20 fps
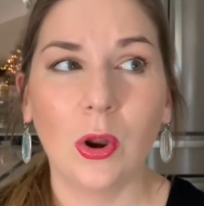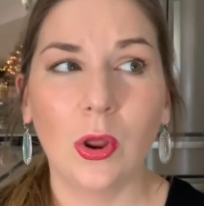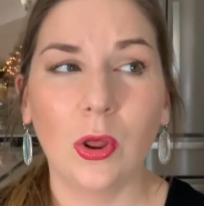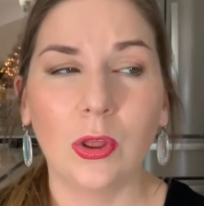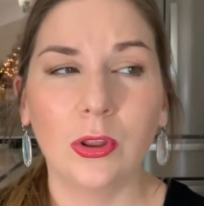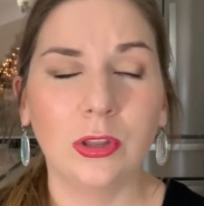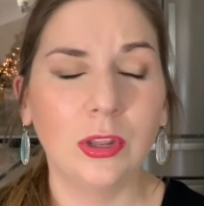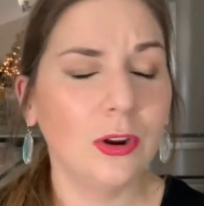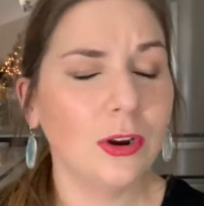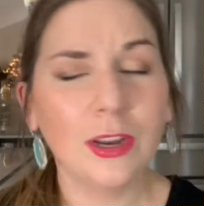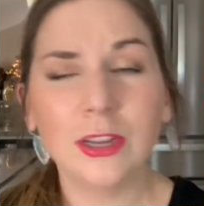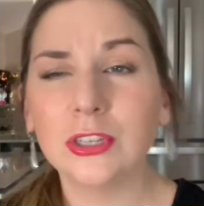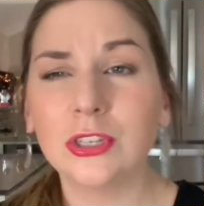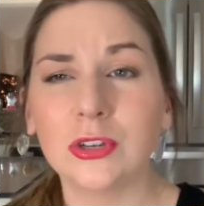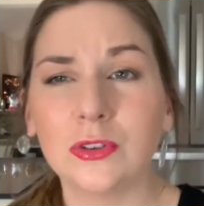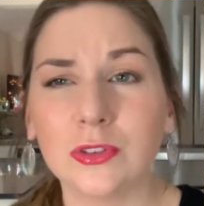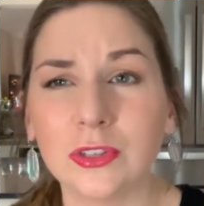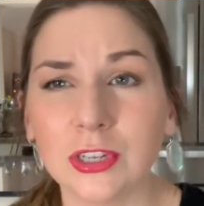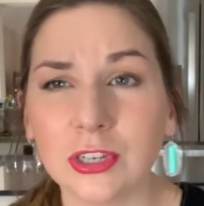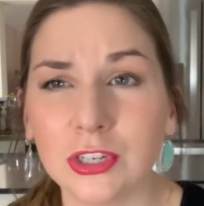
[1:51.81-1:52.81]
there is
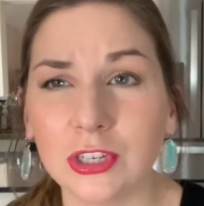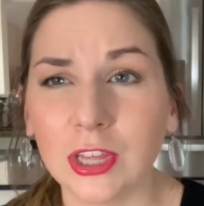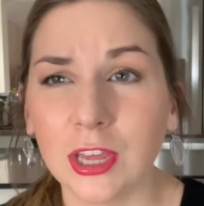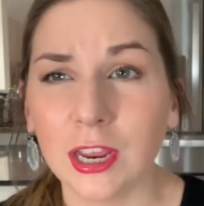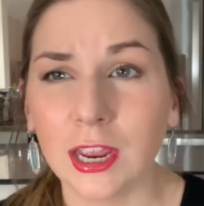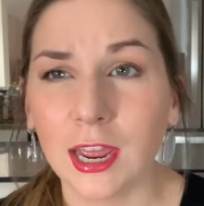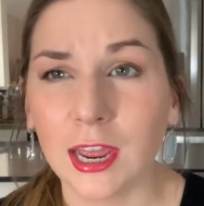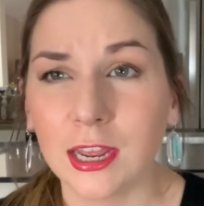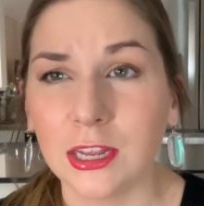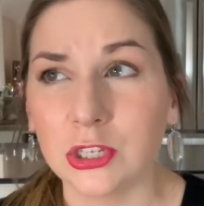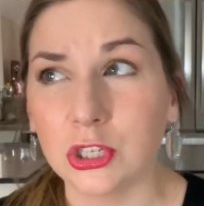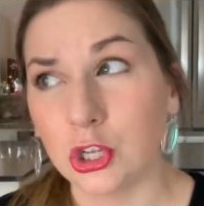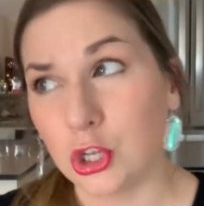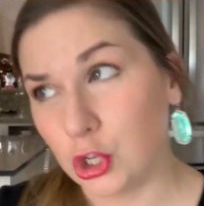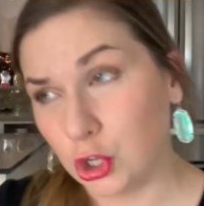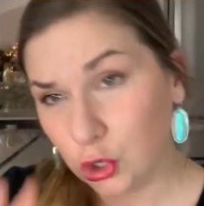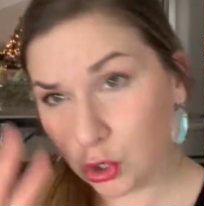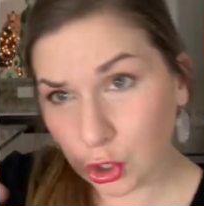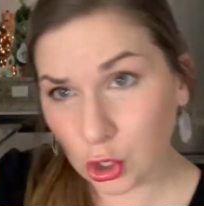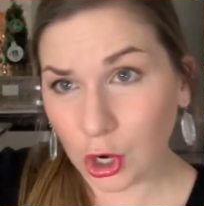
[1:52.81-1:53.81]
no such thing as
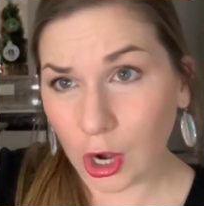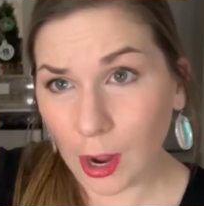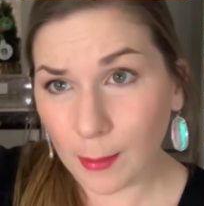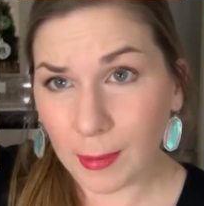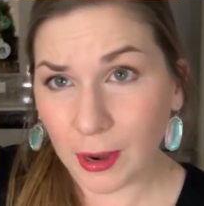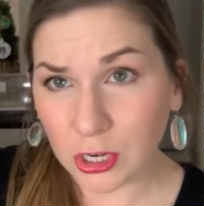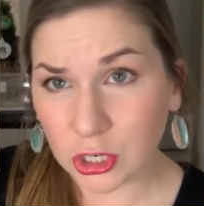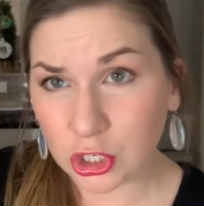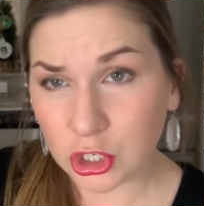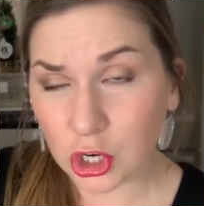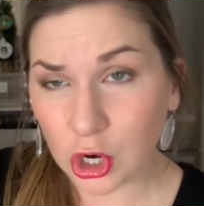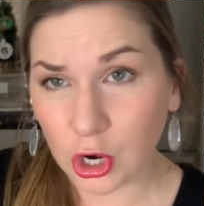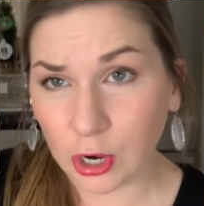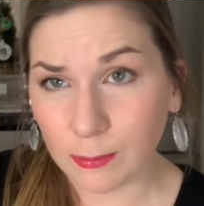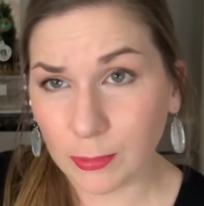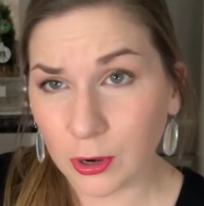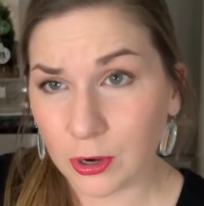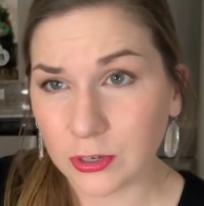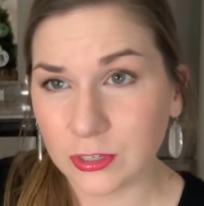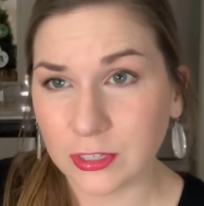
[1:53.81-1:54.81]
you're a bunched R
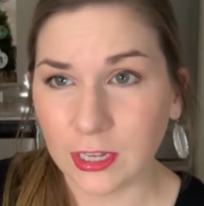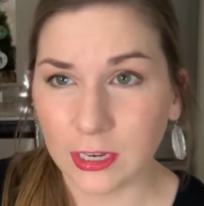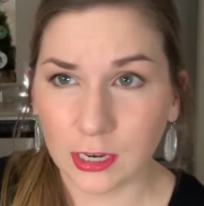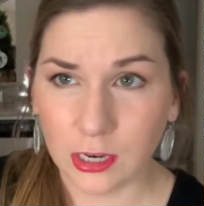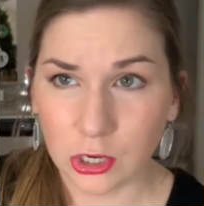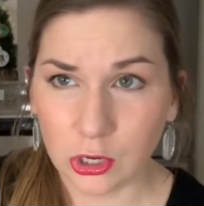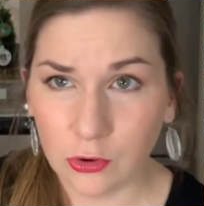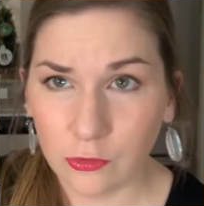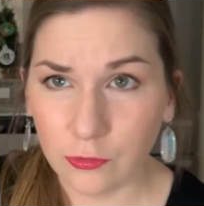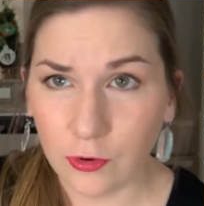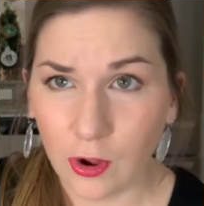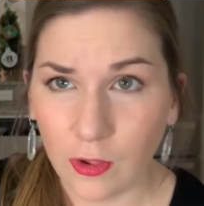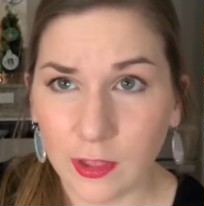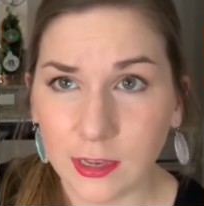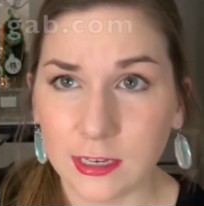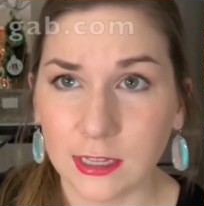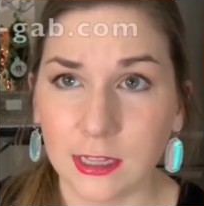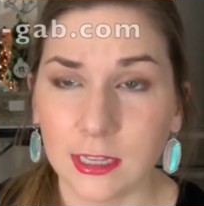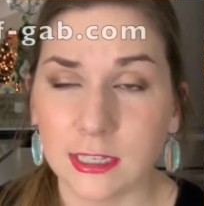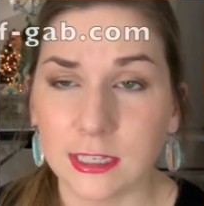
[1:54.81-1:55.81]
person and you fall
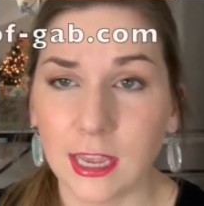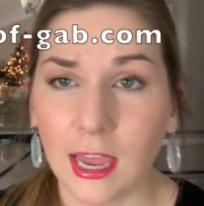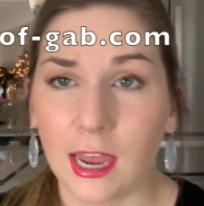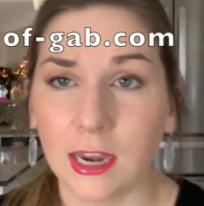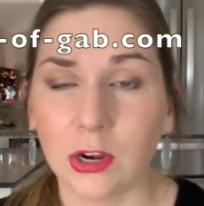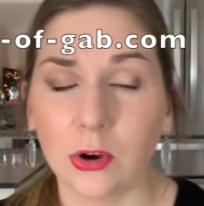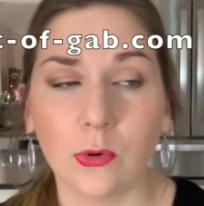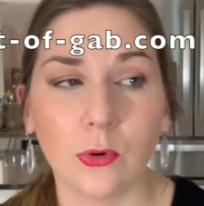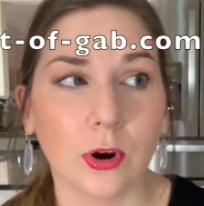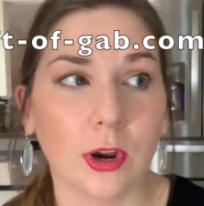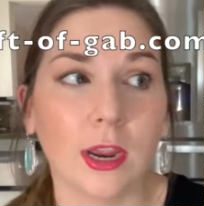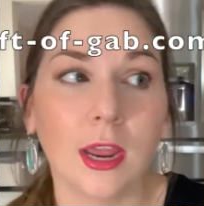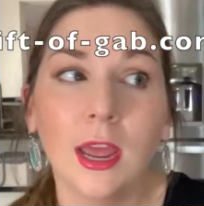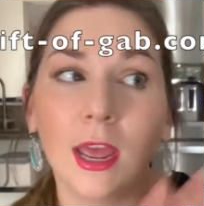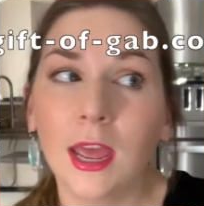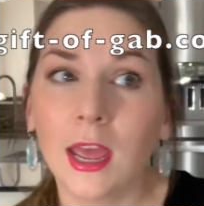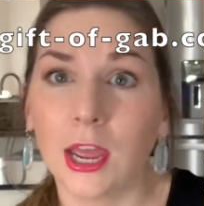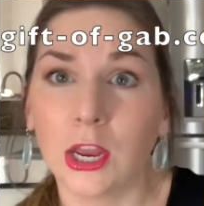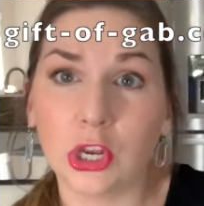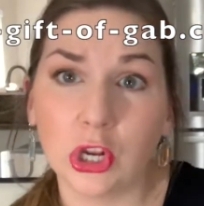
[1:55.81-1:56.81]
into this category,
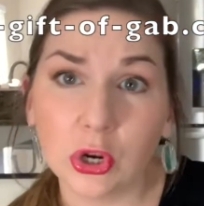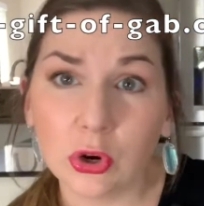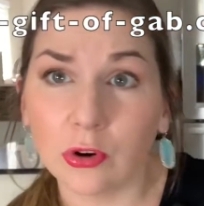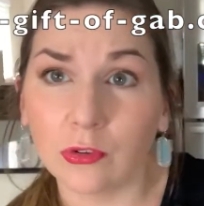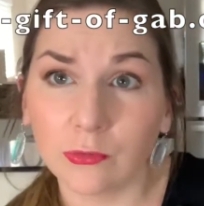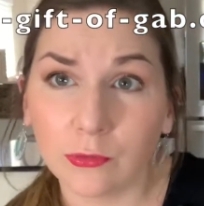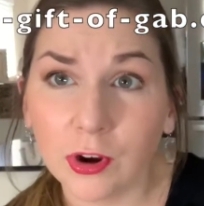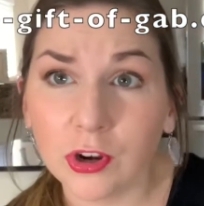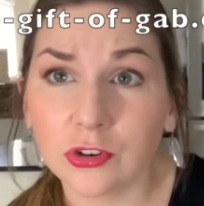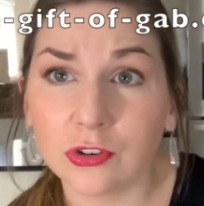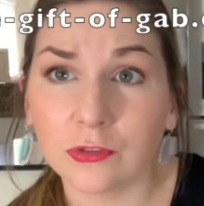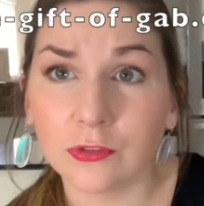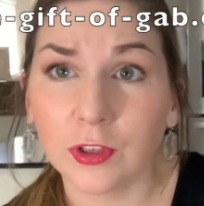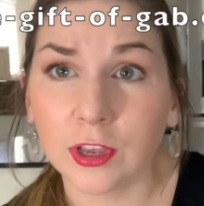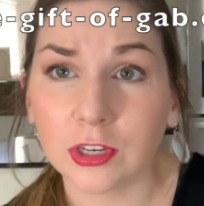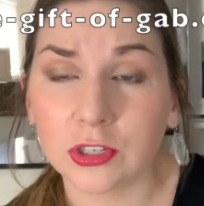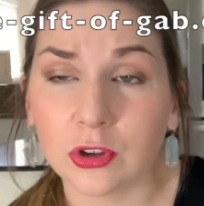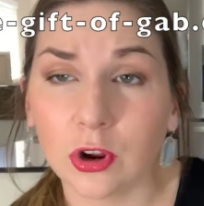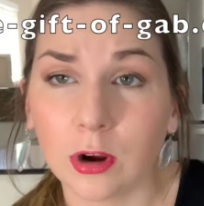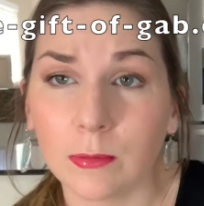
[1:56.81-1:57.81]
and you're a
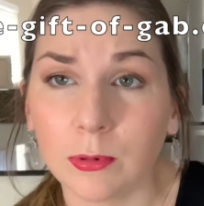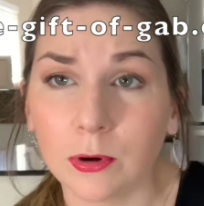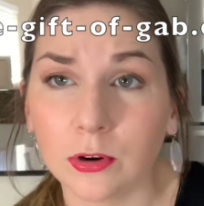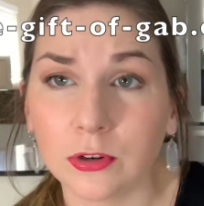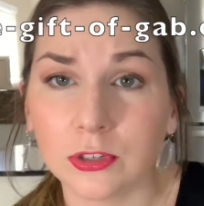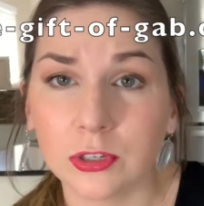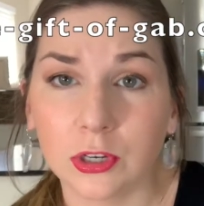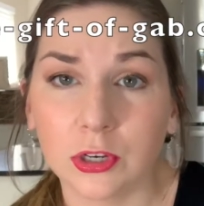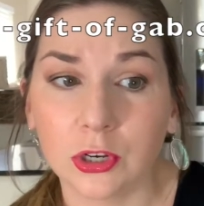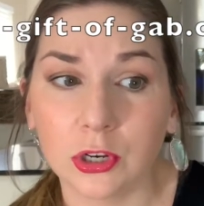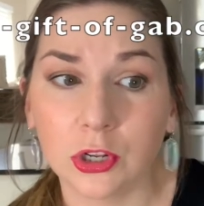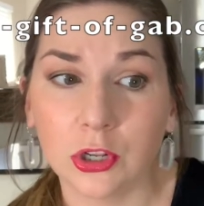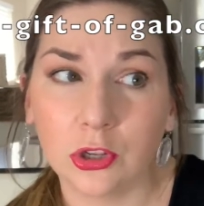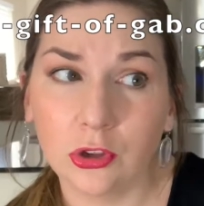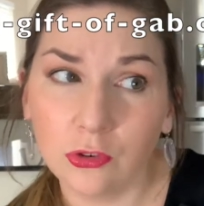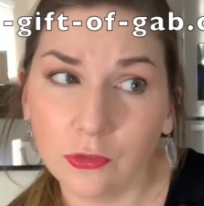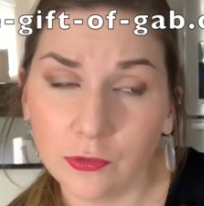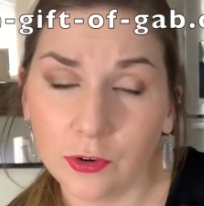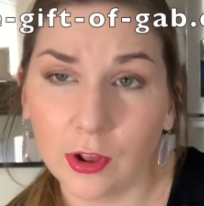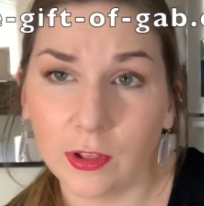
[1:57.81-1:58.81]
retroflex R person,
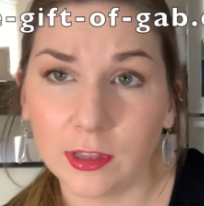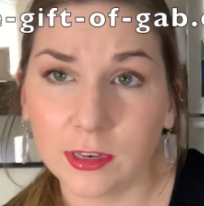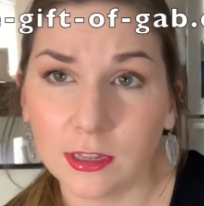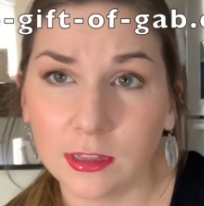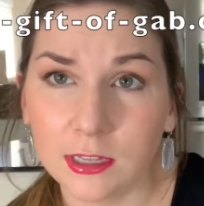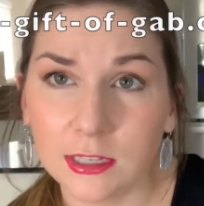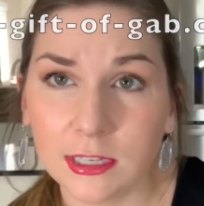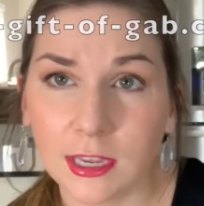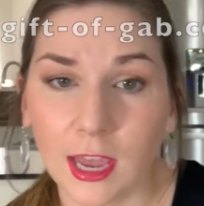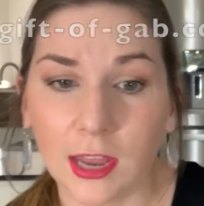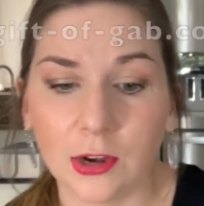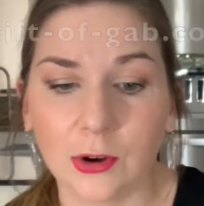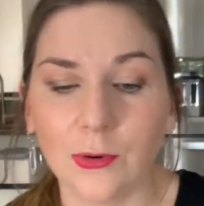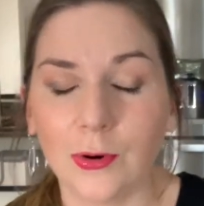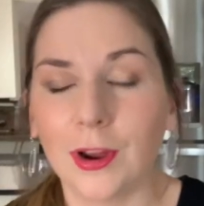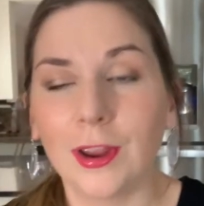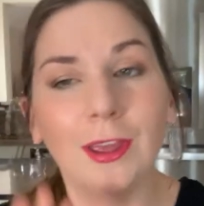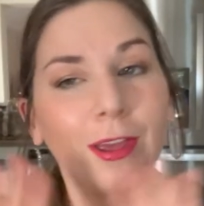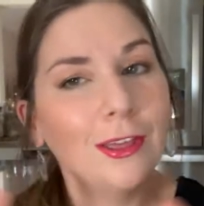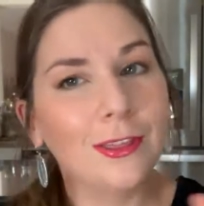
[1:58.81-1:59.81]
you fall into this category.